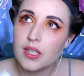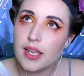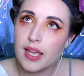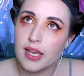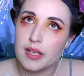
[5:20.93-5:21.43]

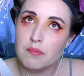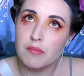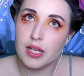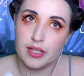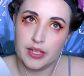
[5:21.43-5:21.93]
And
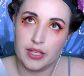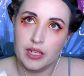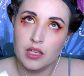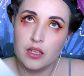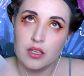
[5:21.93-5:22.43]
my
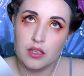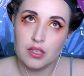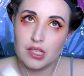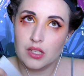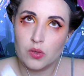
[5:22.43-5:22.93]

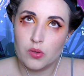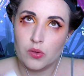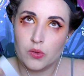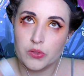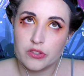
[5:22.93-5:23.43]

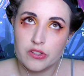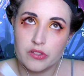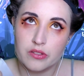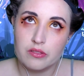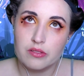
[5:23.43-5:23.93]

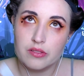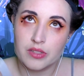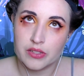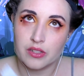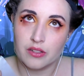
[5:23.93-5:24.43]
older
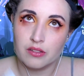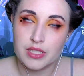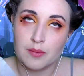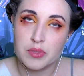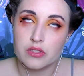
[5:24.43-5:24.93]

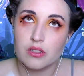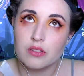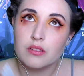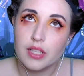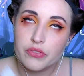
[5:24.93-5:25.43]
stepsister
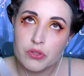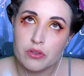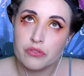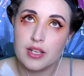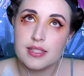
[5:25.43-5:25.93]
left to a
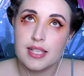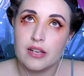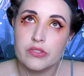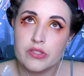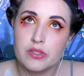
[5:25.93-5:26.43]
friend's
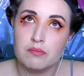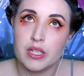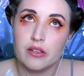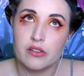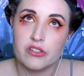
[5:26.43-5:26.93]
house. My
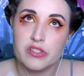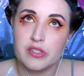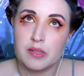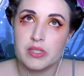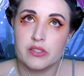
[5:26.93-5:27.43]
younger
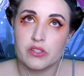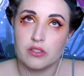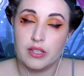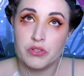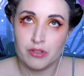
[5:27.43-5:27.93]
stepsister
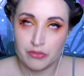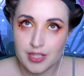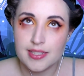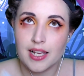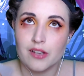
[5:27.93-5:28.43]
left to a
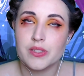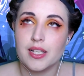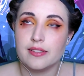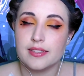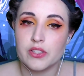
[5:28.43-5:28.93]
friend's house.
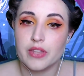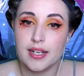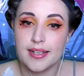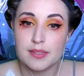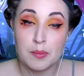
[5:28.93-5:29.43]
And so then I
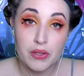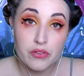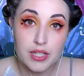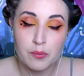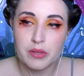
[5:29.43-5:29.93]
asked my brother to
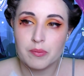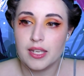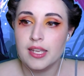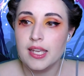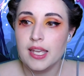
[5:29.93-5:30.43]
come with
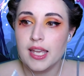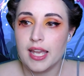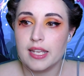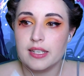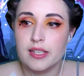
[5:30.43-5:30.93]
me,
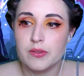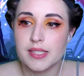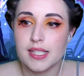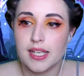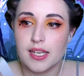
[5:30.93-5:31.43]
and he was
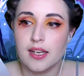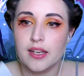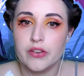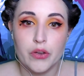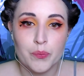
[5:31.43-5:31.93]
like,
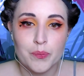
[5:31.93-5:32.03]
no.